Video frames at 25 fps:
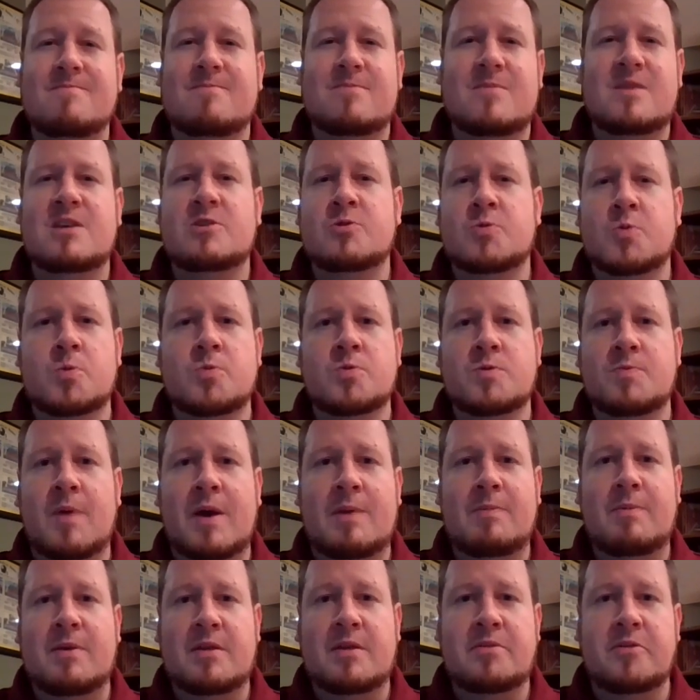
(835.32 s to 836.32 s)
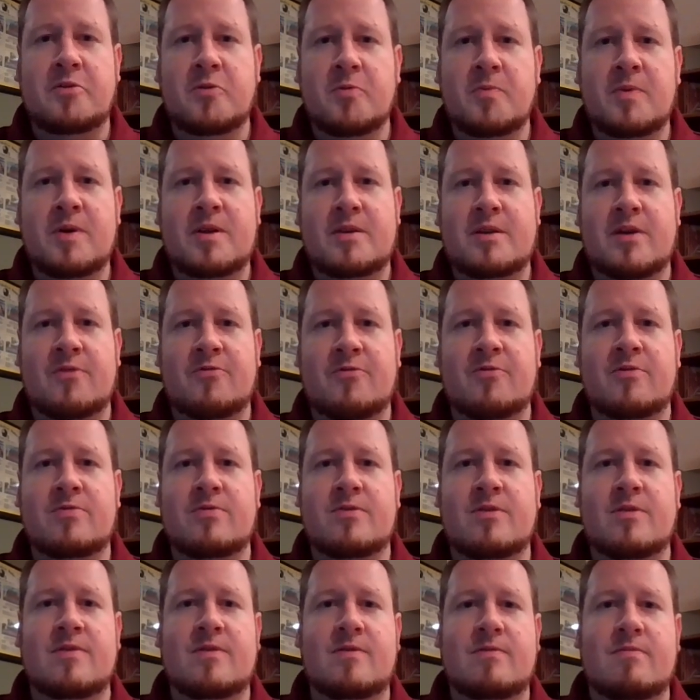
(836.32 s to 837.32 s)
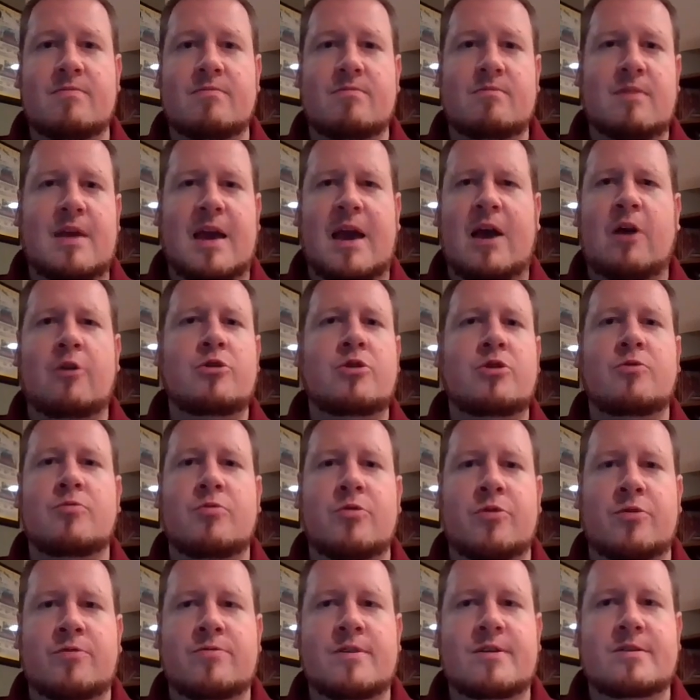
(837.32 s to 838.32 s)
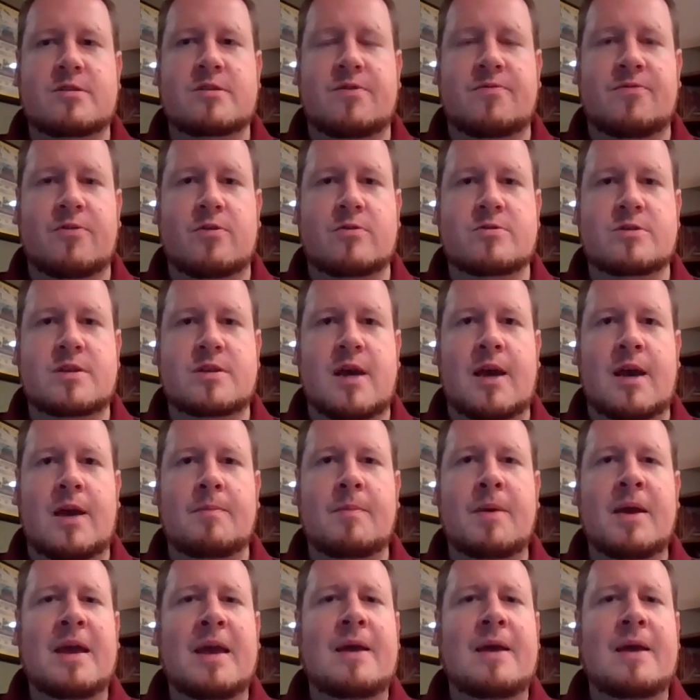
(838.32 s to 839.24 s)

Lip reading: these rules might be a little bit different than how you learned this the first time.